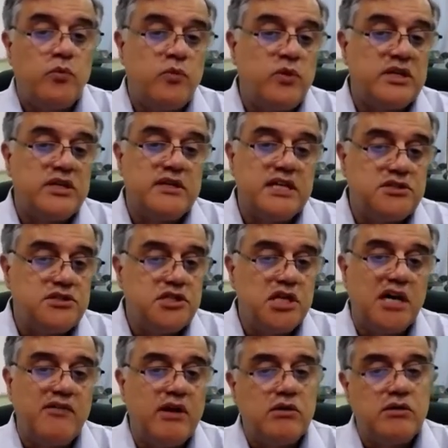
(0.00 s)
whether that's
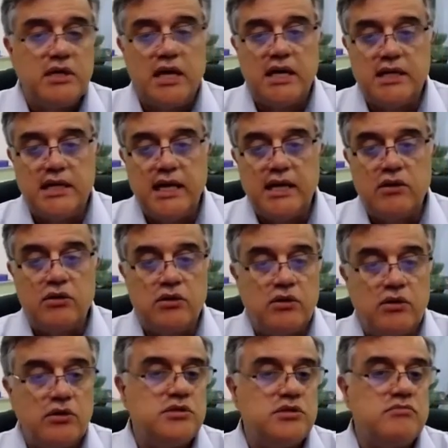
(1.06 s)
Java or .NET or
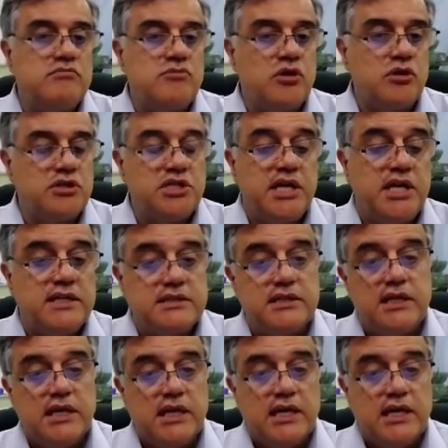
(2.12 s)
Node.js.